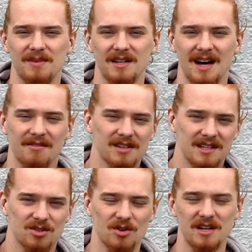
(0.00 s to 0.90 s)
but I really
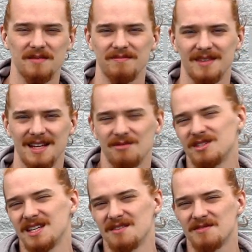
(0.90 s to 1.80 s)
enjoy it, and it was a
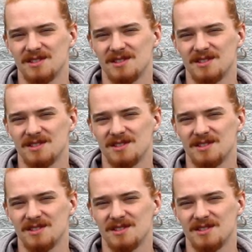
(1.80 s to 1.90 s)
gift.